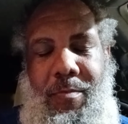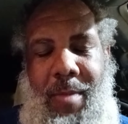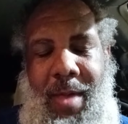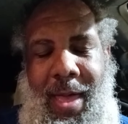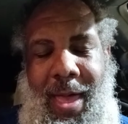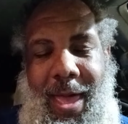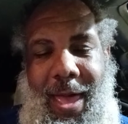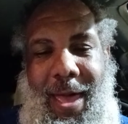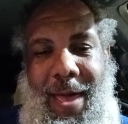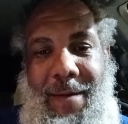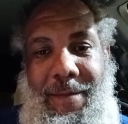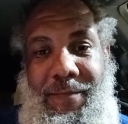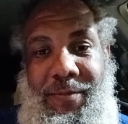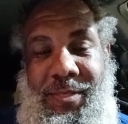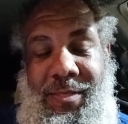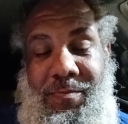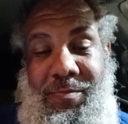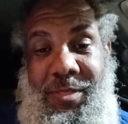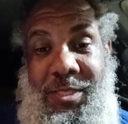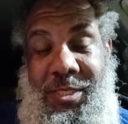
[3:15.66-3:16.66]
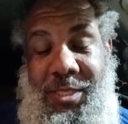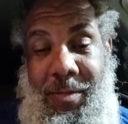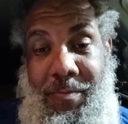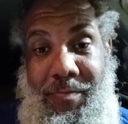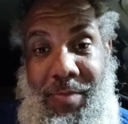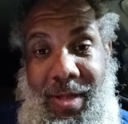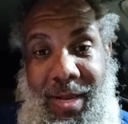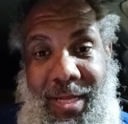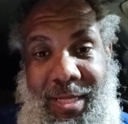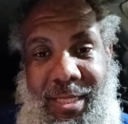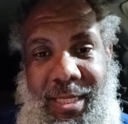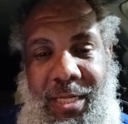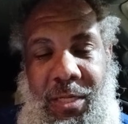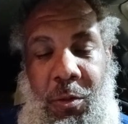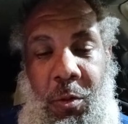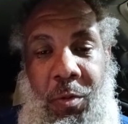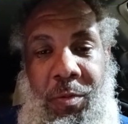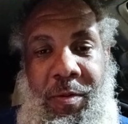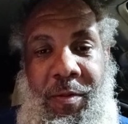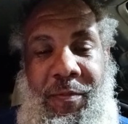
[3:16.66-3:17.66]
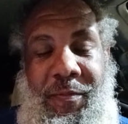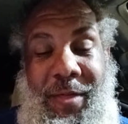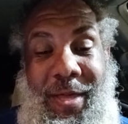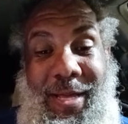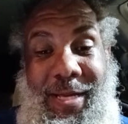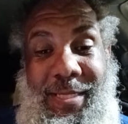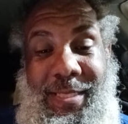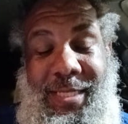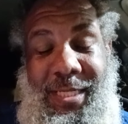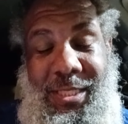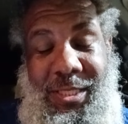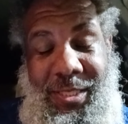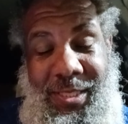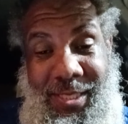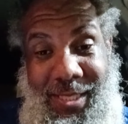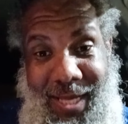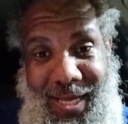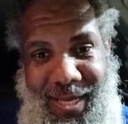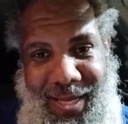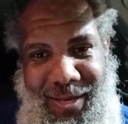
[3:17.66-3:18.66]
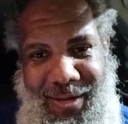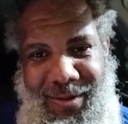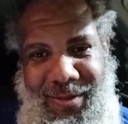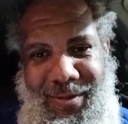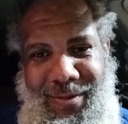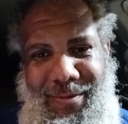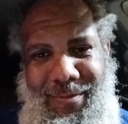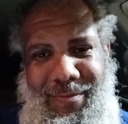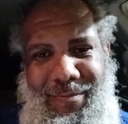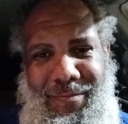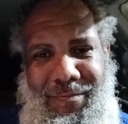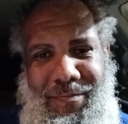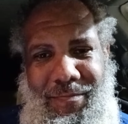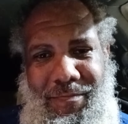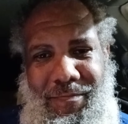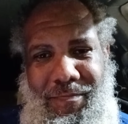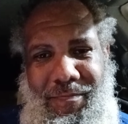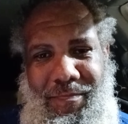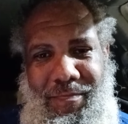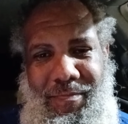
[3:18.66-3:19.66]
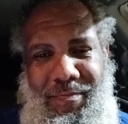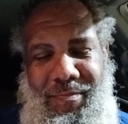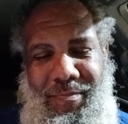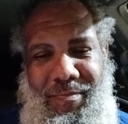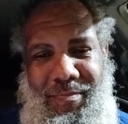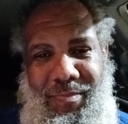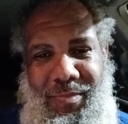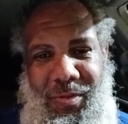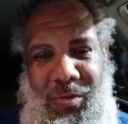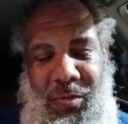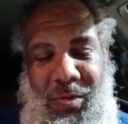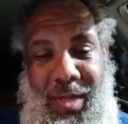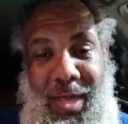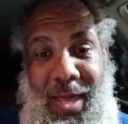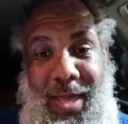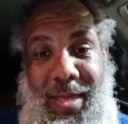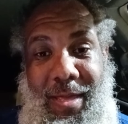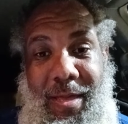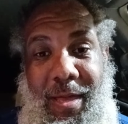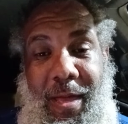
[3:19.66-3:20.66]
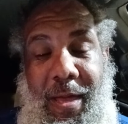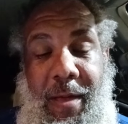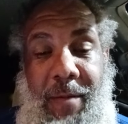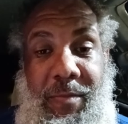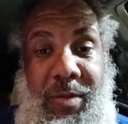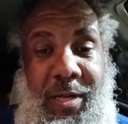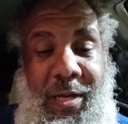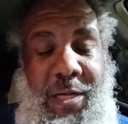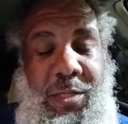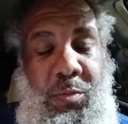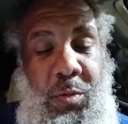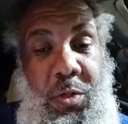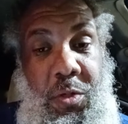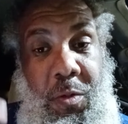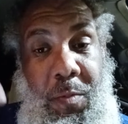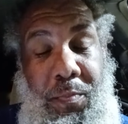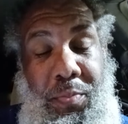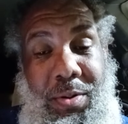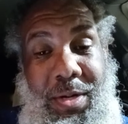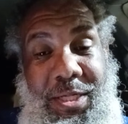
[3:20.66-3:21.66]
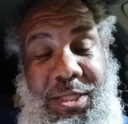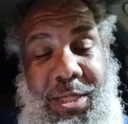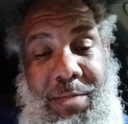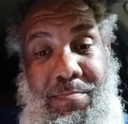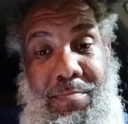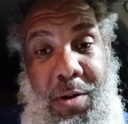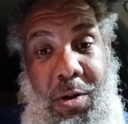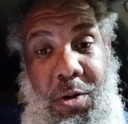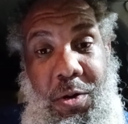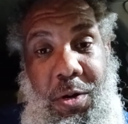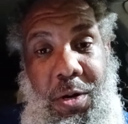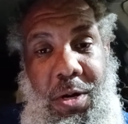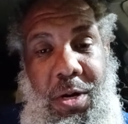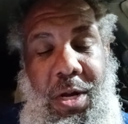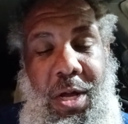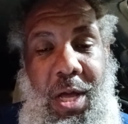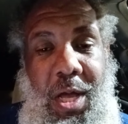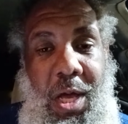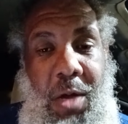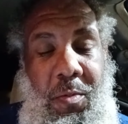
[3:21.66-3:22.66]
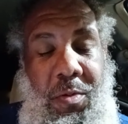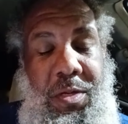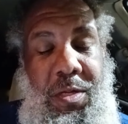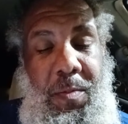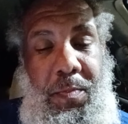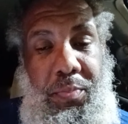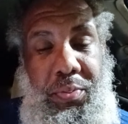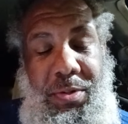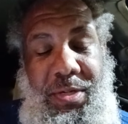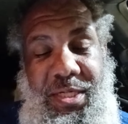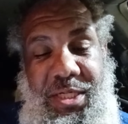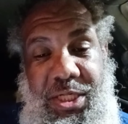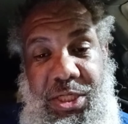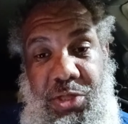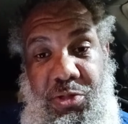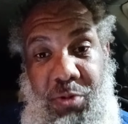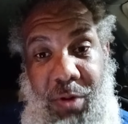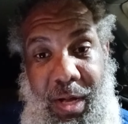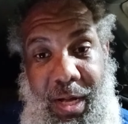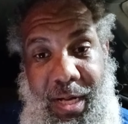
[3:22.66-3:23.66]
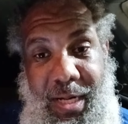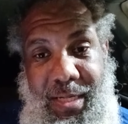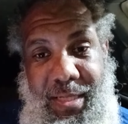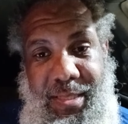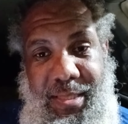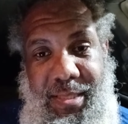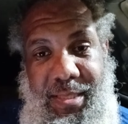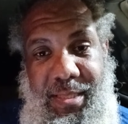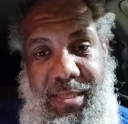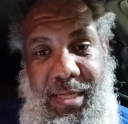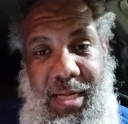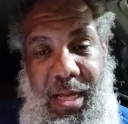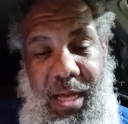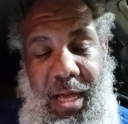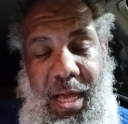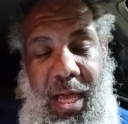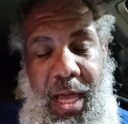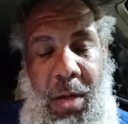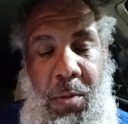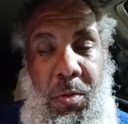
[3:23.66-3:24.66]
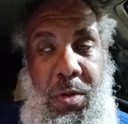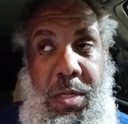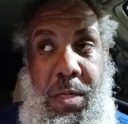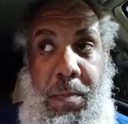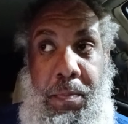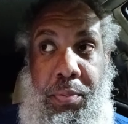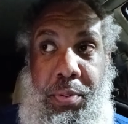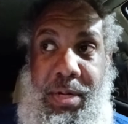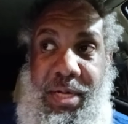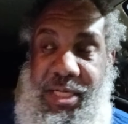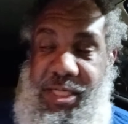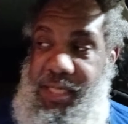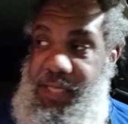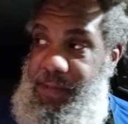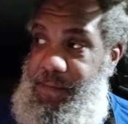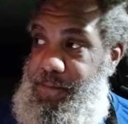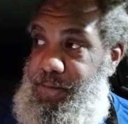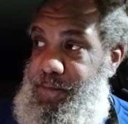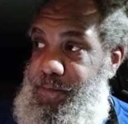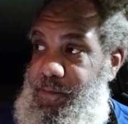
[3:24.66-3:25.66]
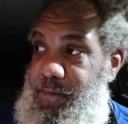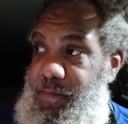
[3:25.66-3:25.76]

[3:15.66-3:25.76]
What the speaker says: have some stability on the things that you're saying, okay? Because when you're preaching murder, and when you're preaching drugs, and when you're preaching,